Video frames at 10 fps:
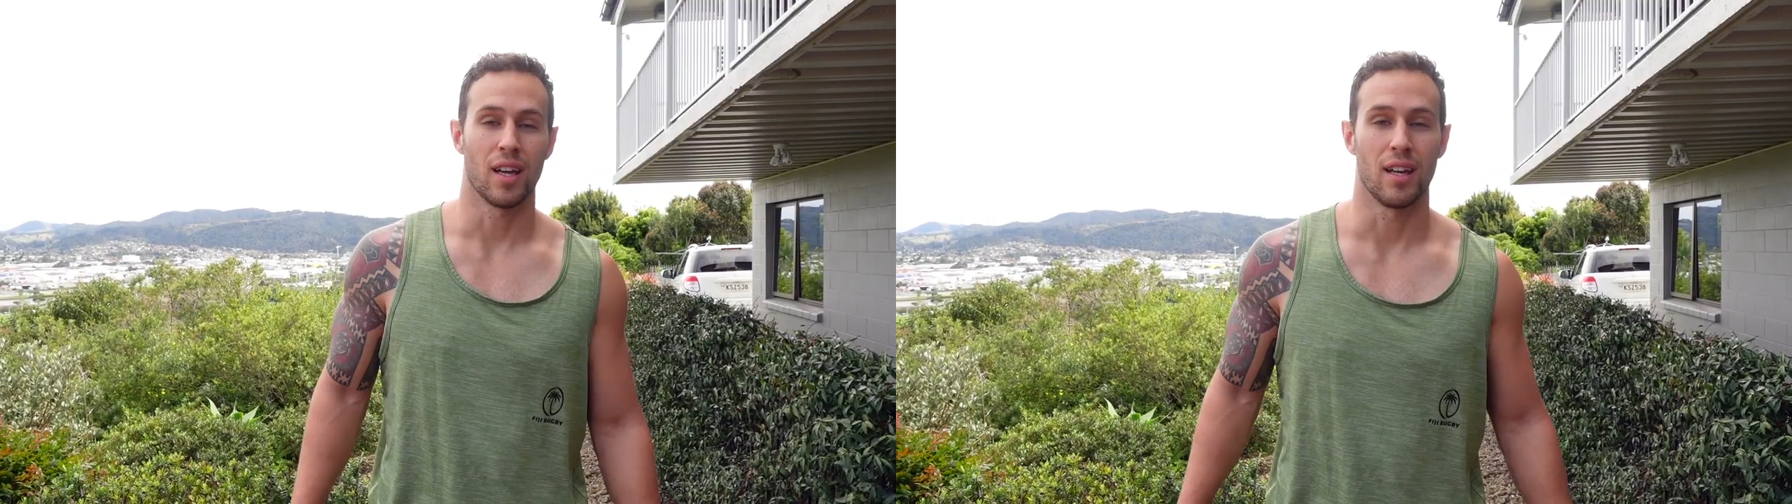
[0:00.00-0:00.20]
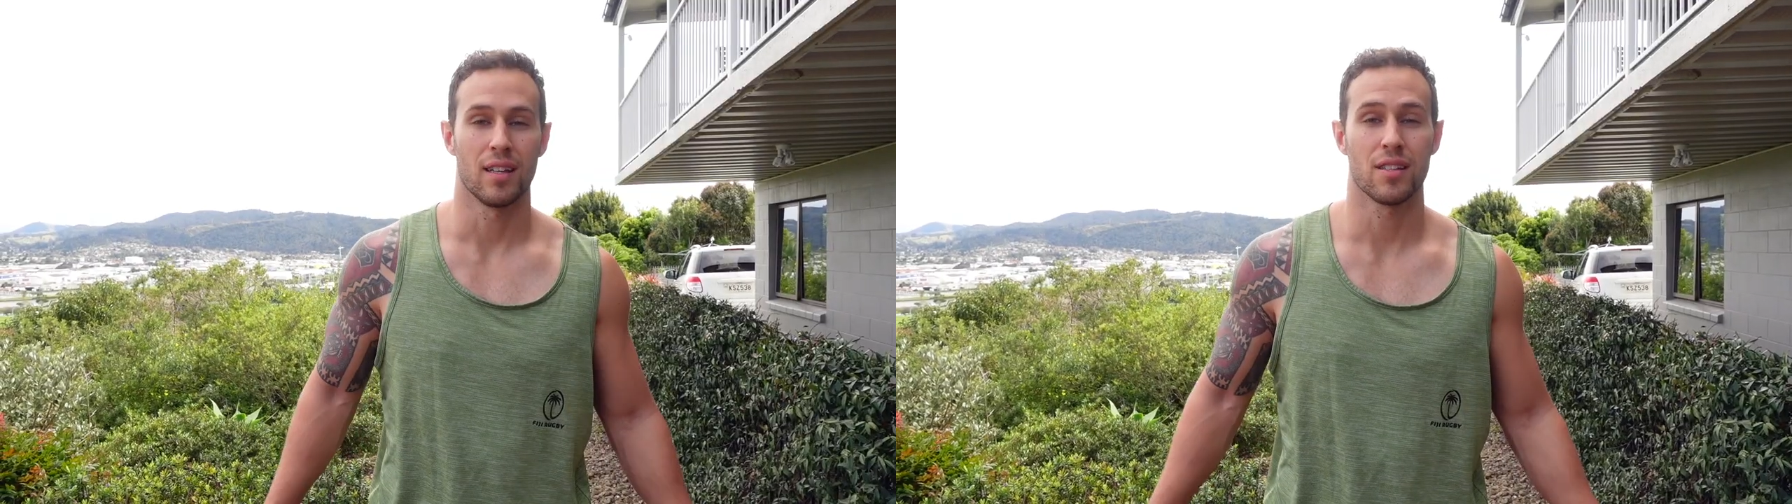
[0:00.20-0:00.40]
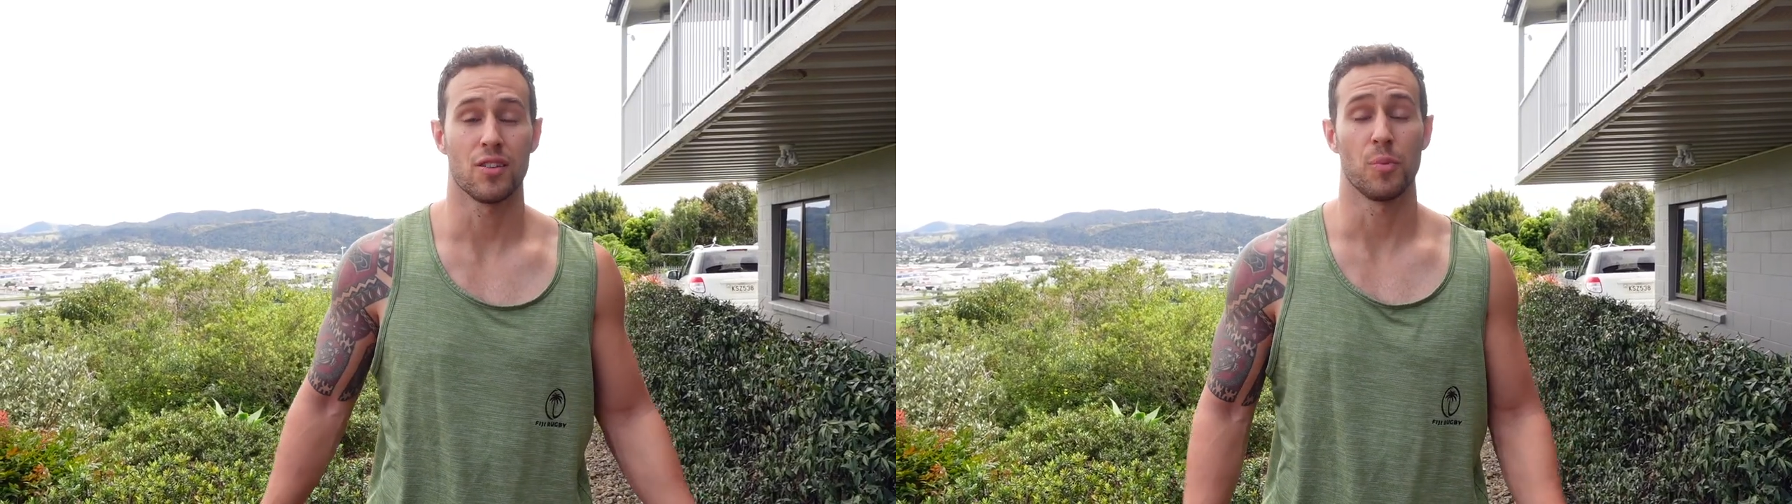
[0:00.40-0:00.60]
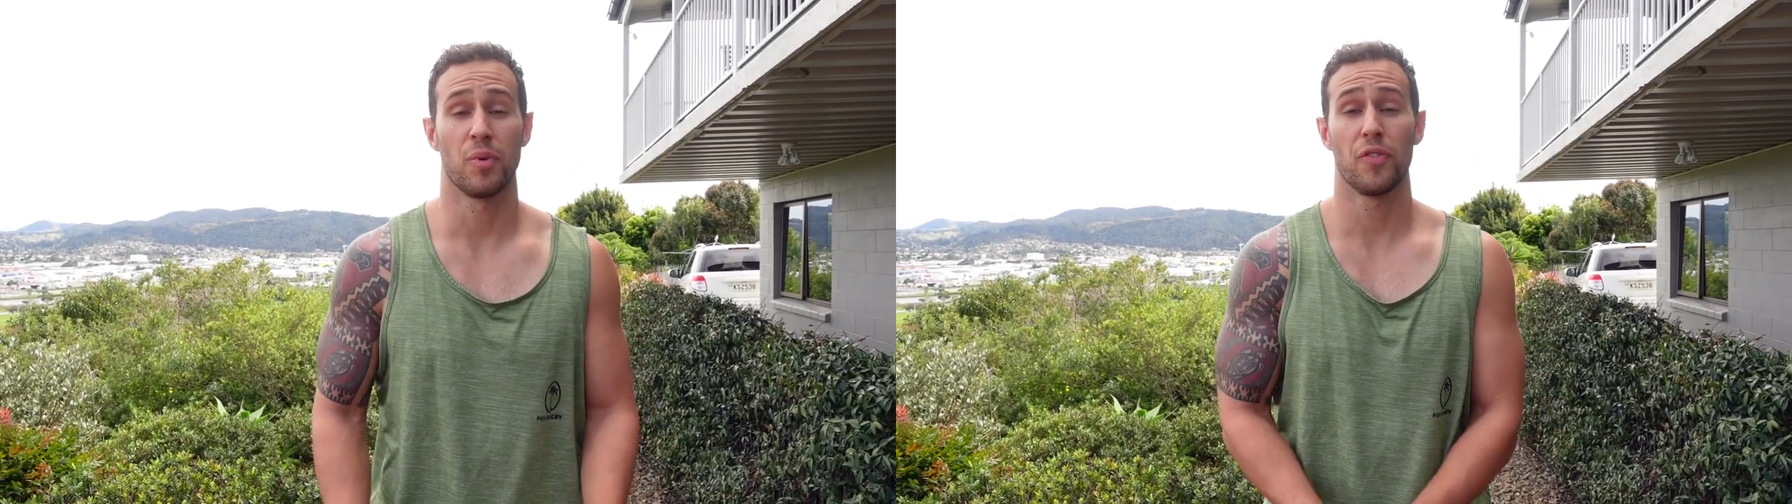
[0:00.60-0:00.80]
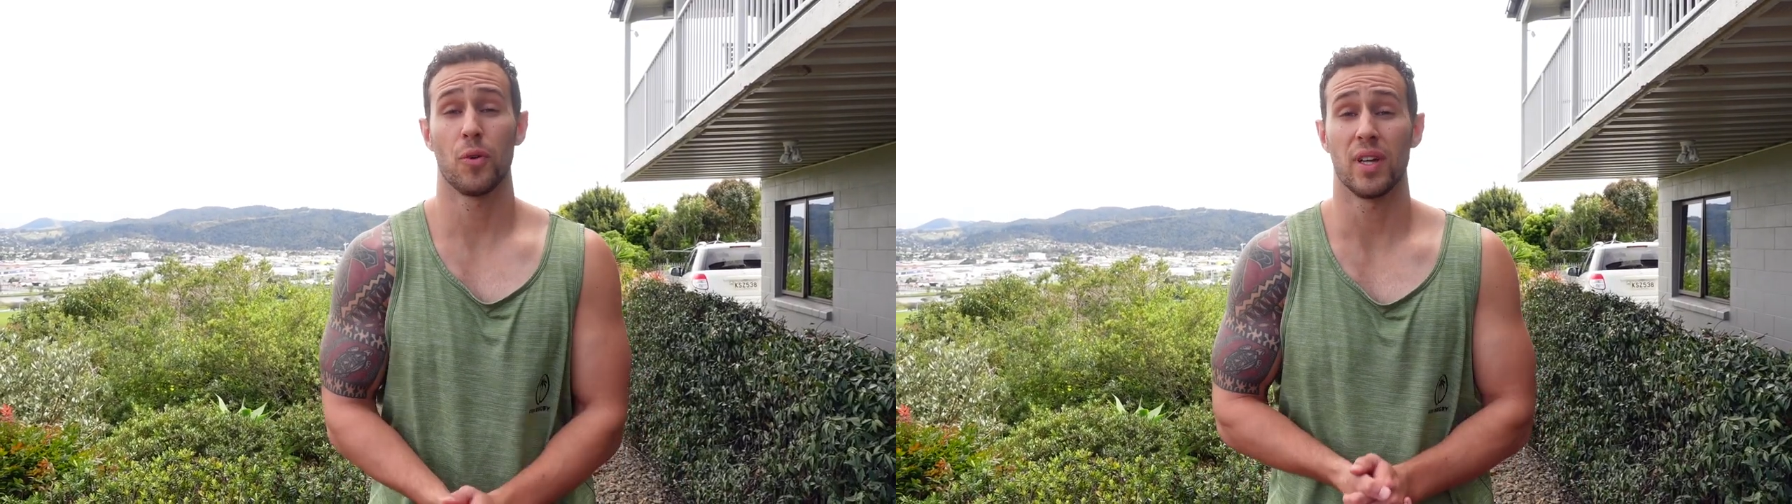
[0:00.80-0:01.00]
Okay, so
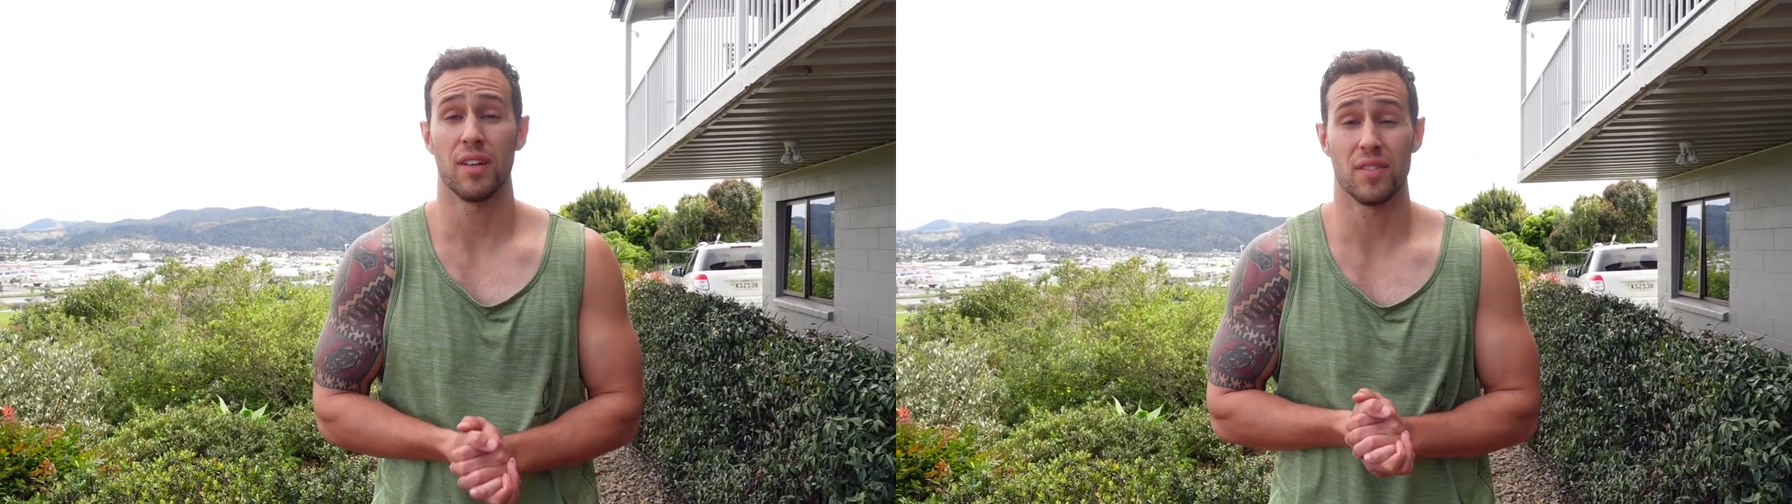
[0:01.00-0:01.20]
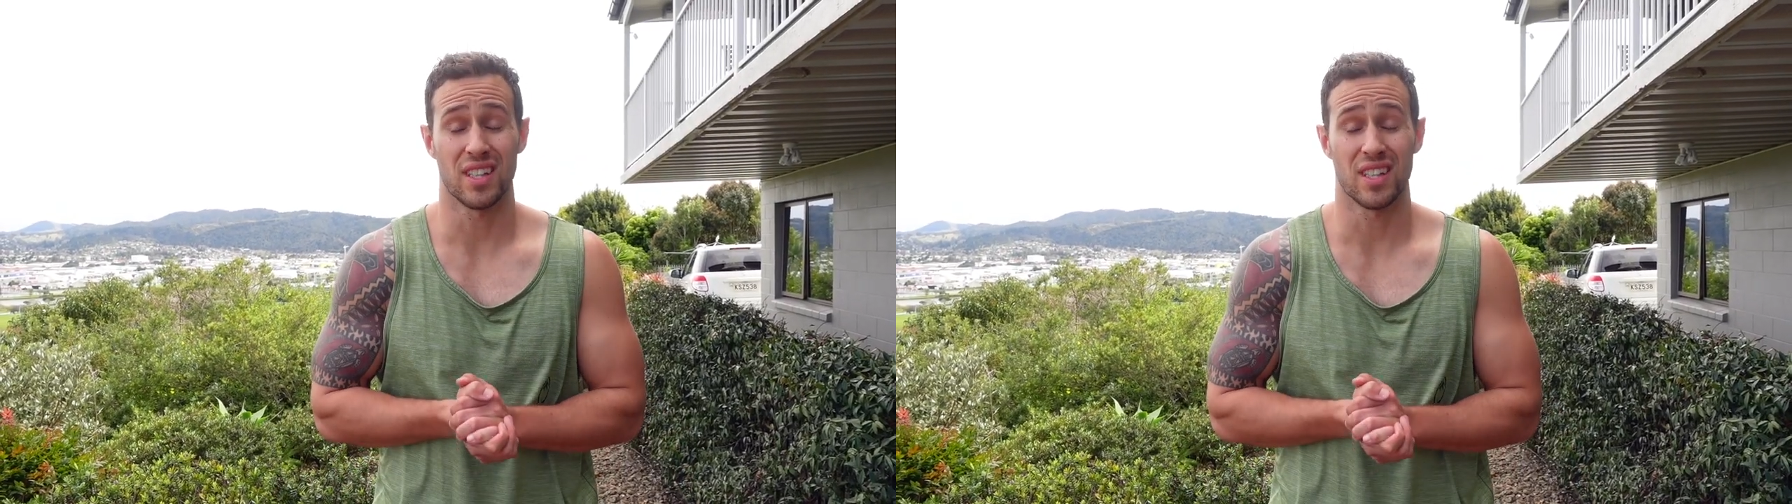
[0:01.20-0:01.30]
before we even